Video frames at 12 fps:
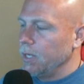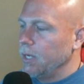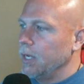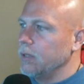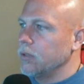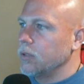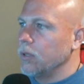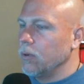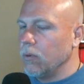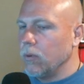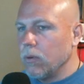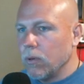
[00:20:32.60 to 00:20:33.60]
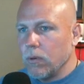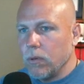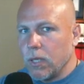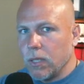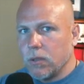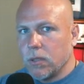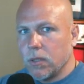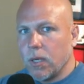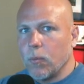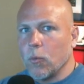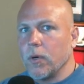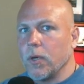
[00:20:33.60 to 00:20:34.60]
And so, in
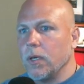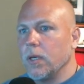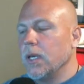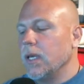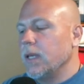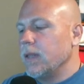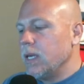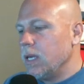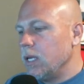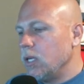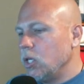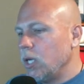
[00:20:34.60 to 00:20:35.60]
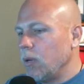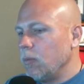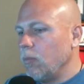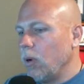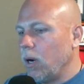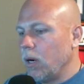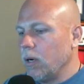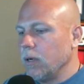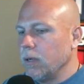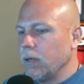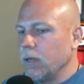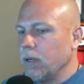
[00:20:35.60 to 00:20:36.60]
summary, the I Ching part
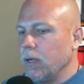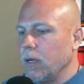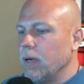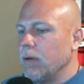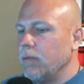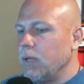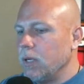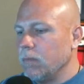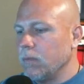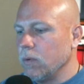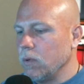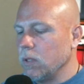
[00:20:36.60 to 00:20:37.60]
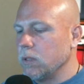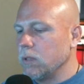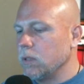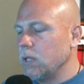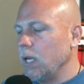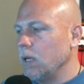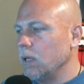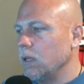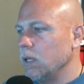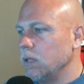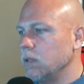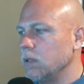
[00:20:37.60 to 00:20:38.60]
of the influence, it's saying
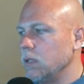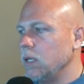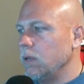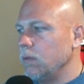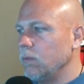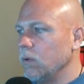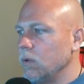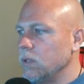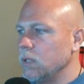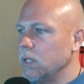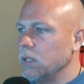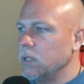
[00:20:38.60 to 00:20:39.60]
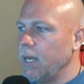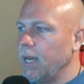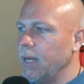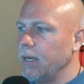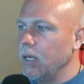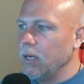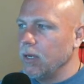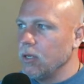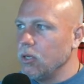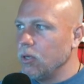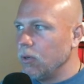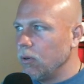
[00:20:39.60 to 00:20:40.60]
this is the influence, is that
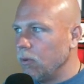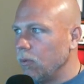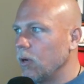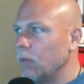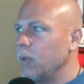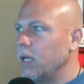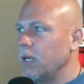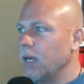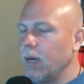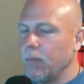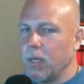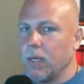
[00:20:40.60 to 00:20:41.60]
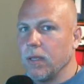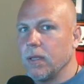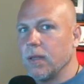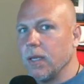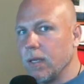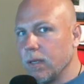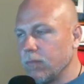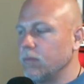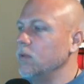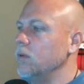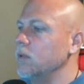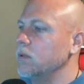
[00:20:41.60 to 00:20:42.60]
you are becoming the
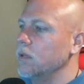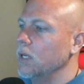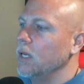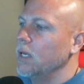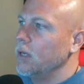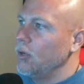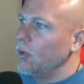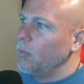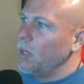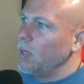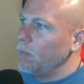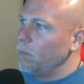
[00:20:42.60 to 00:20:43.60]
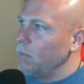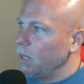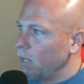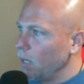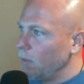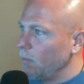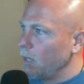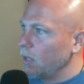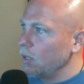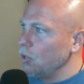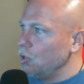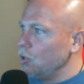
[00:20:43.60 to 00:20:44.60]
influence. You'll be becoming
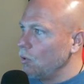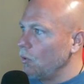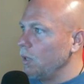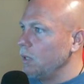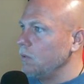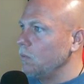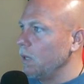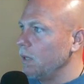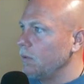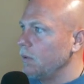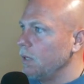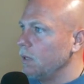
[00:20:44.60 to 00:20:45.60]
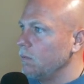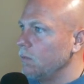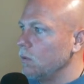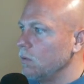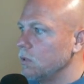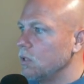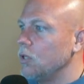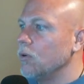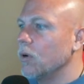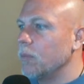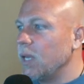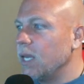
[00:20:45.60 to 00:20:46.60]
conjoined with the influence. You
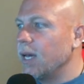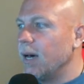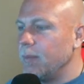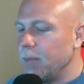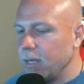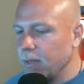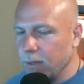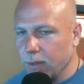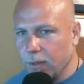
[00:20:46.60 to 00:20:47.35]
are becoming